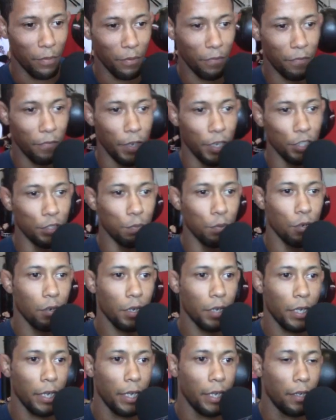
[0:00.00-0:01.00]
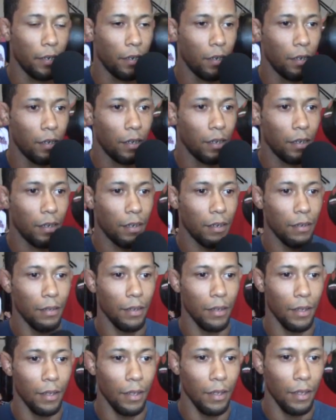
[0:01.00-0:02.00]
on Facebook, and uh,
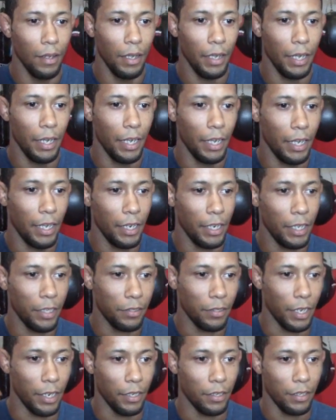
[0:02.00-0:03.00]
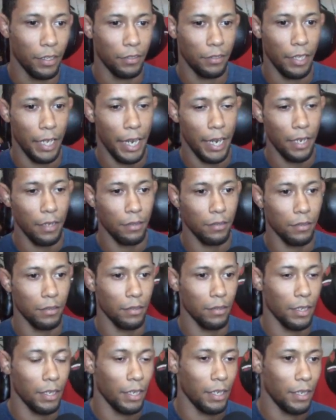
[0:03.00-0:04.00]
and he said, let's dance,
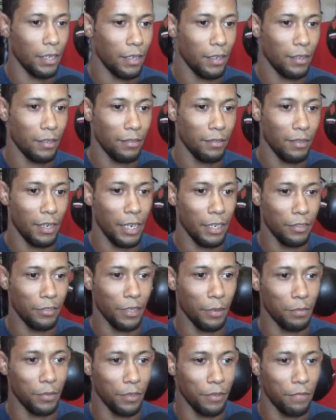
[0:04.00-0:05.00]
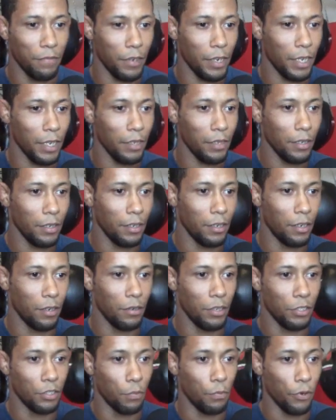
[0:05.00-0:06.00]
and I accepted the fight. You know,
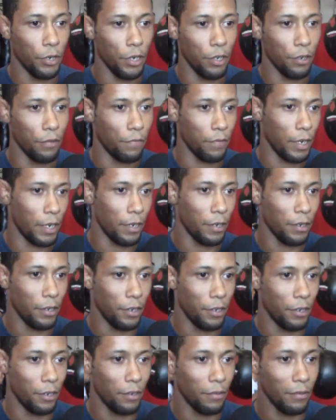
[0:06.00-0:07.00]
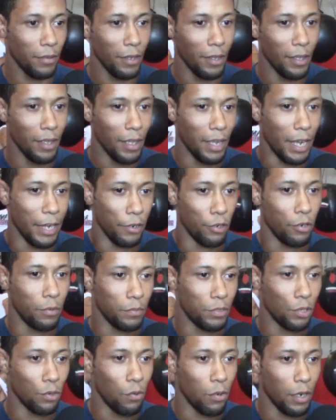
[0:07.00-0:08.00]
he's a pretty good fighter, you know. I know him
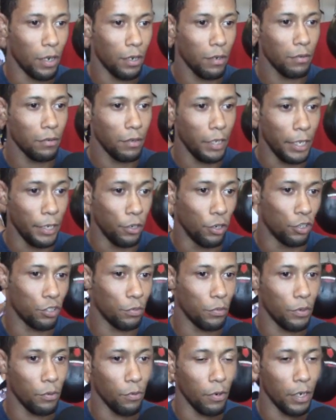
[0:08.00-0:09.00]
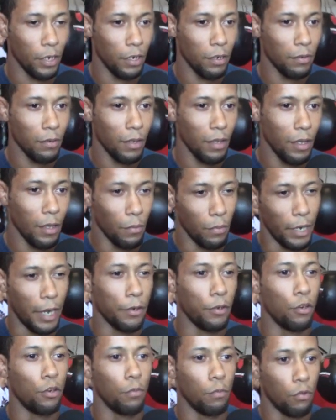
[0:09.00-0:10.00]
too well. He knows me well, but I
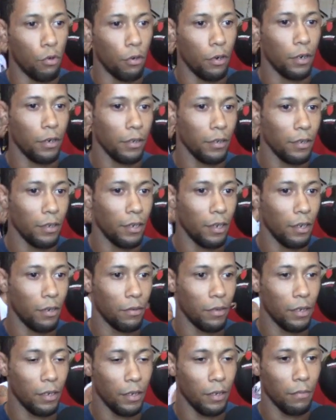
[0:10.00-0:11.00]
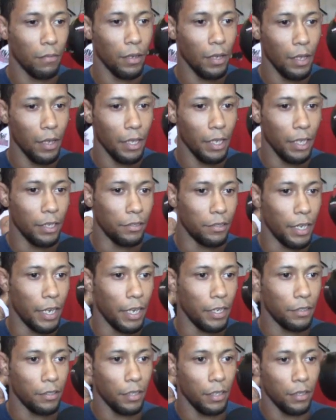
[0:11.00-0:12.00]
know more, you know. Um, he
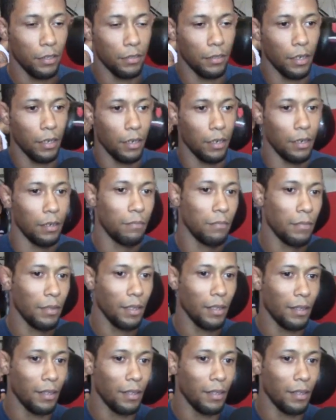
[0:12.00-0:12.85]
says his, um,